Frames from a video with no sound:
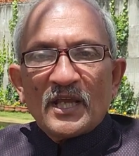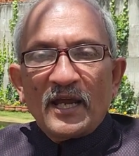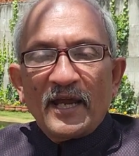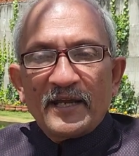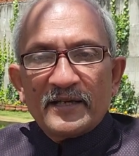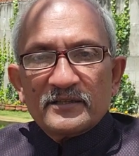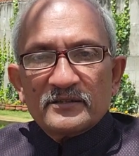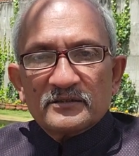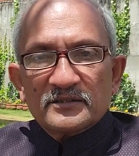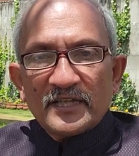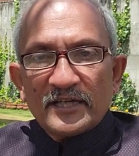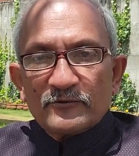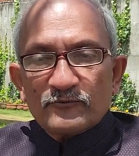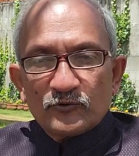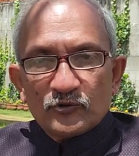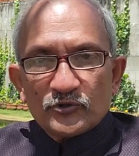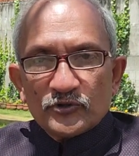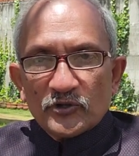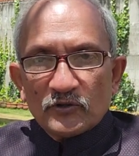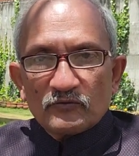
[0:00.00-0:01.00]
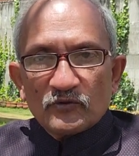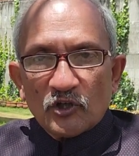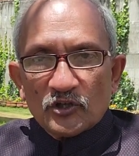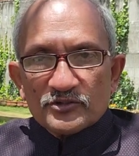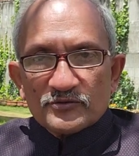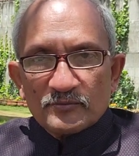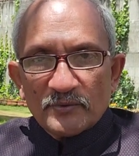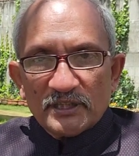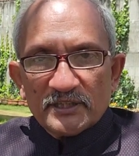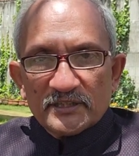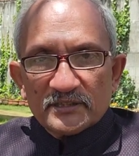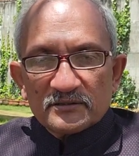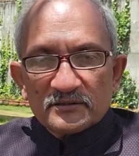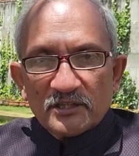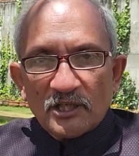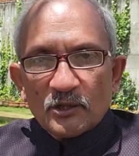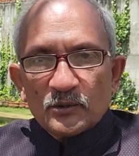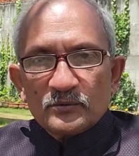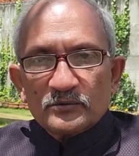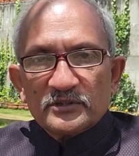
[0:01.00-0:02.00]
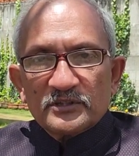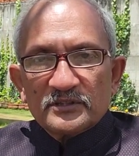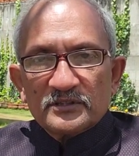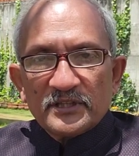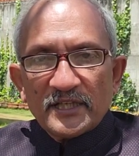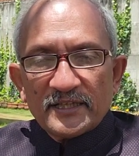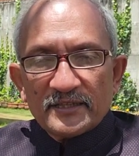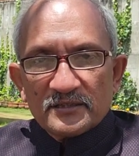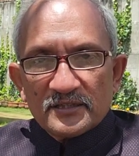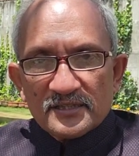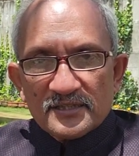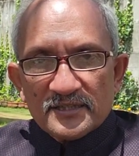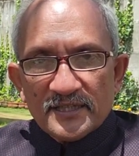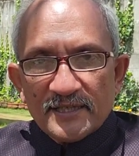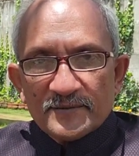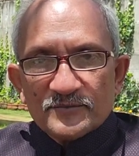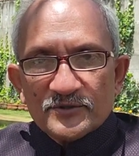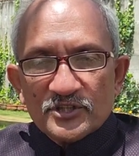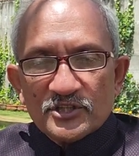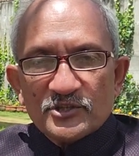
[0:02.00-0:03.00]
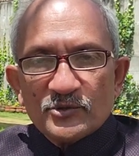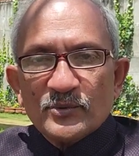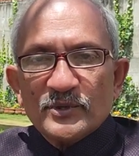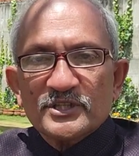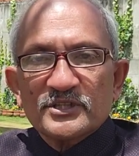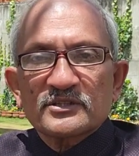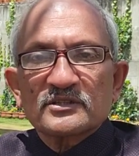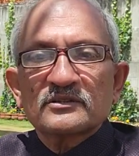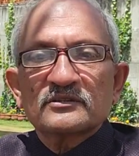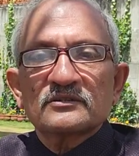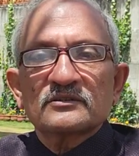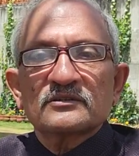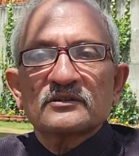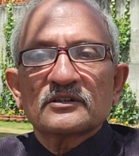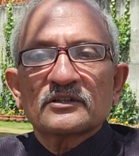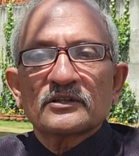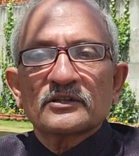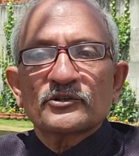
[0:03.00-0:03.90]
and therefore you have lost money. Now take the same situation,